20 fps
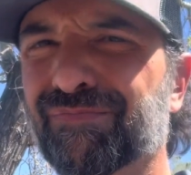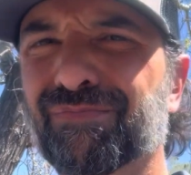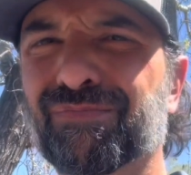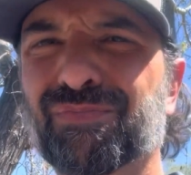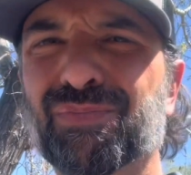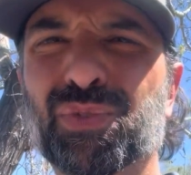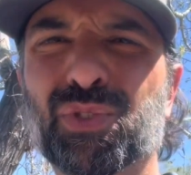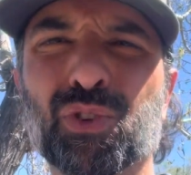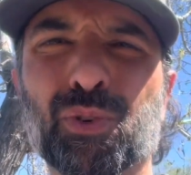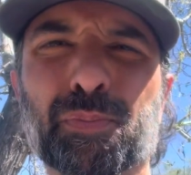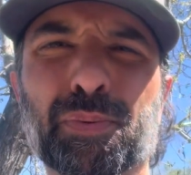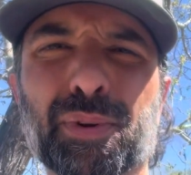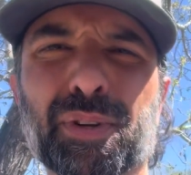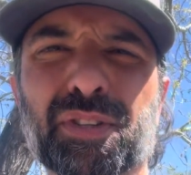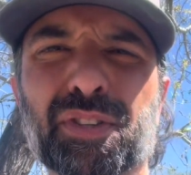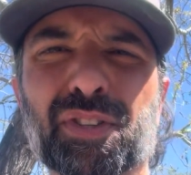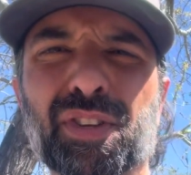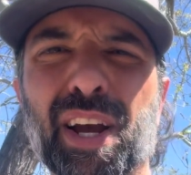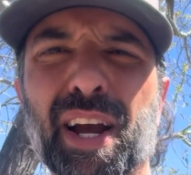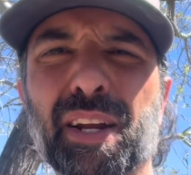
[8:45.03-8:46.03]
Super
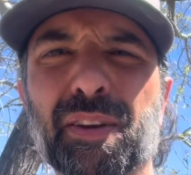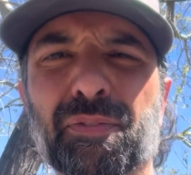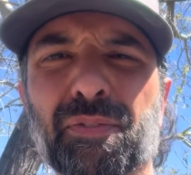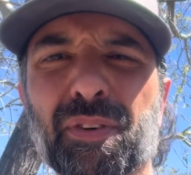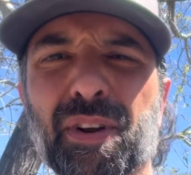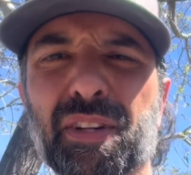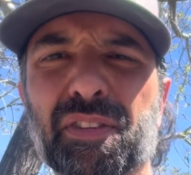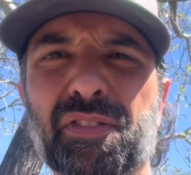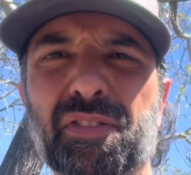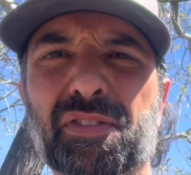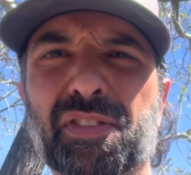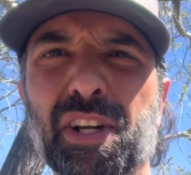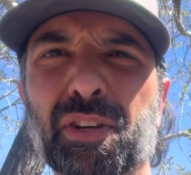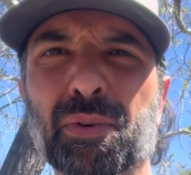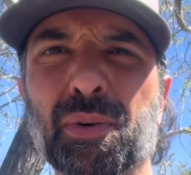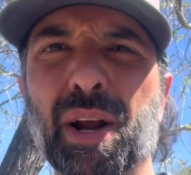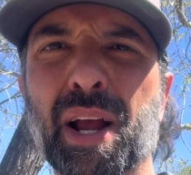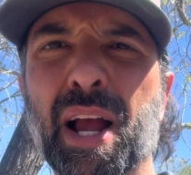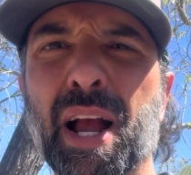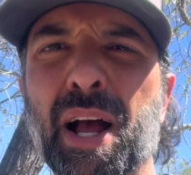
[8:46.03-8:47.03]
exciting, friends. Stick
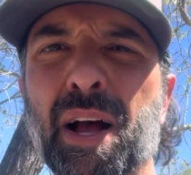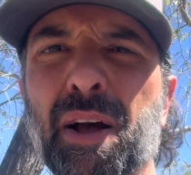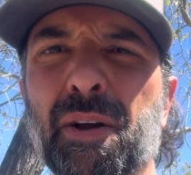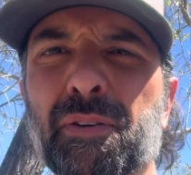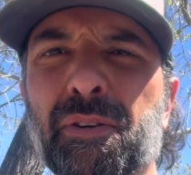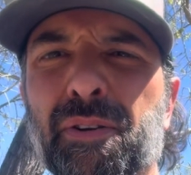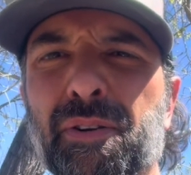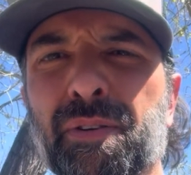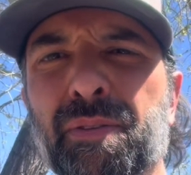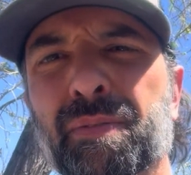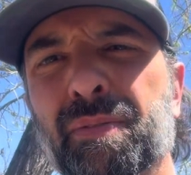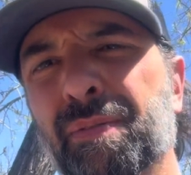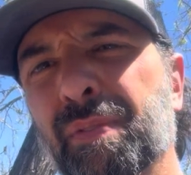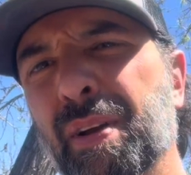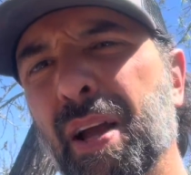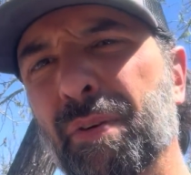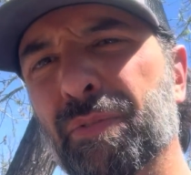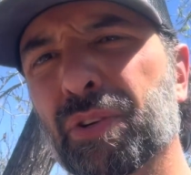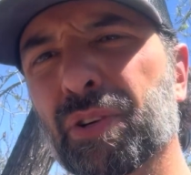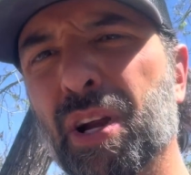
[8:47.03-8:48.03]
around.
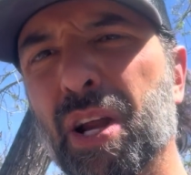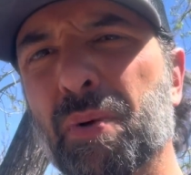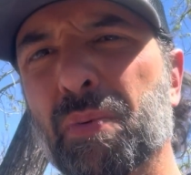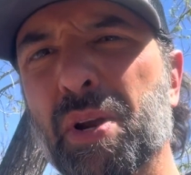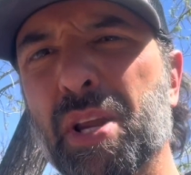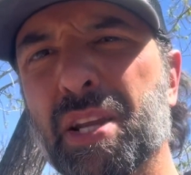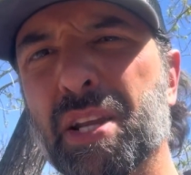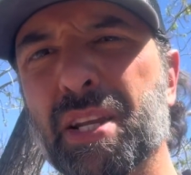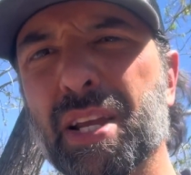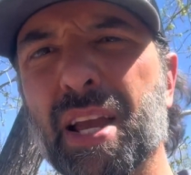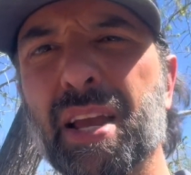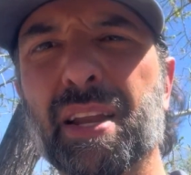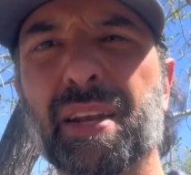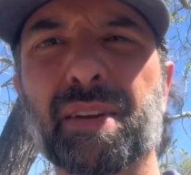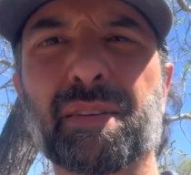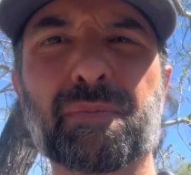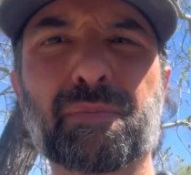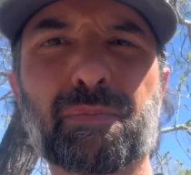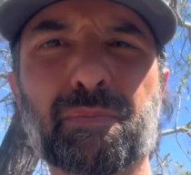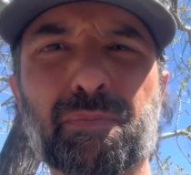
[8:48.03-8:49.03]
Have a great
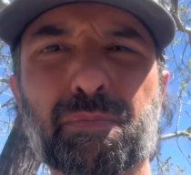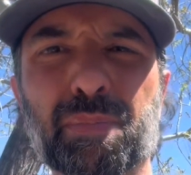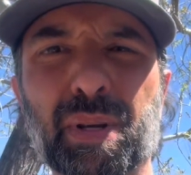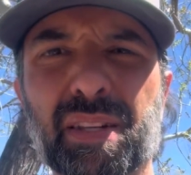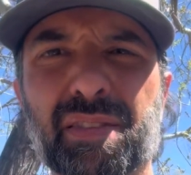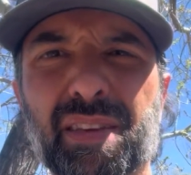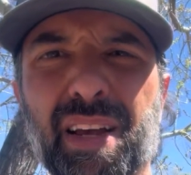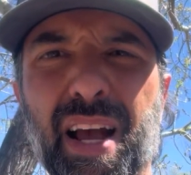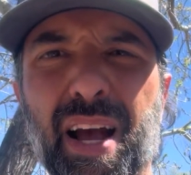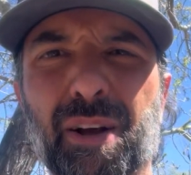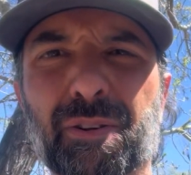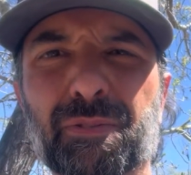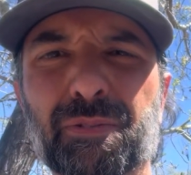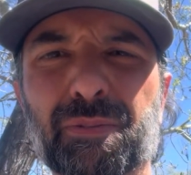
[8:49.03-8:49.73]
weekend. Peace out.